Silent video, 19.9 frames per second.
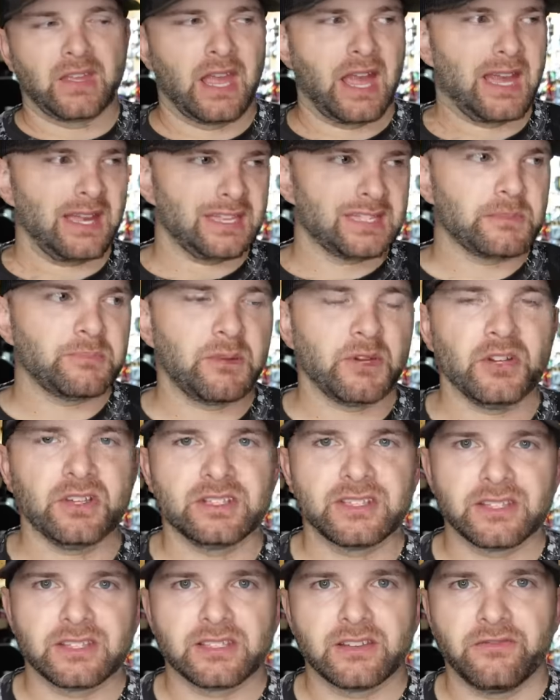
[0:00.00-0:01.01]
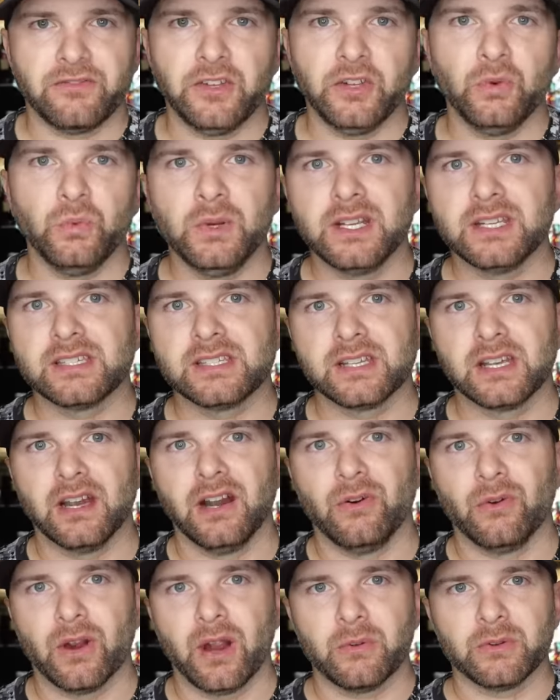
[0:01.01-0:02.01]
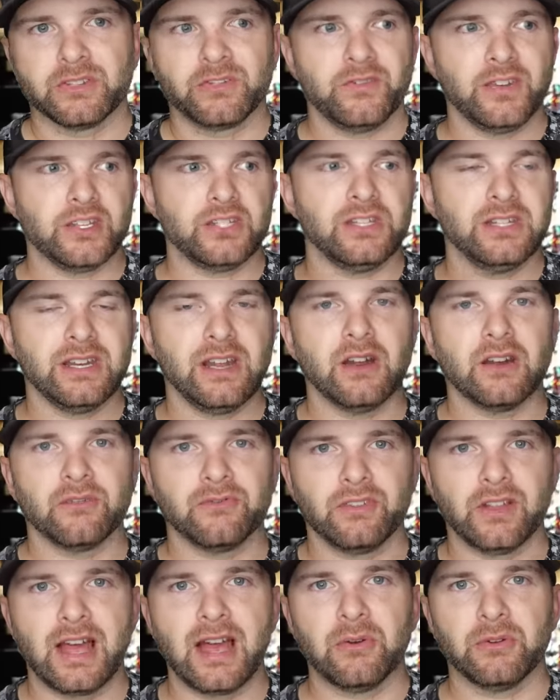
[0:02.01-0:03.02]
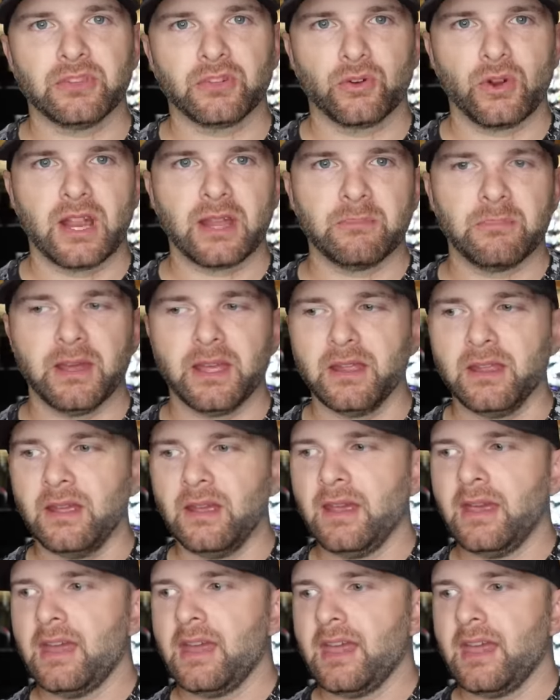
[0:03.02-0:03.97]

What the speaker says: I experienced this a few weeks ago where I was fishing down a flat with crankbait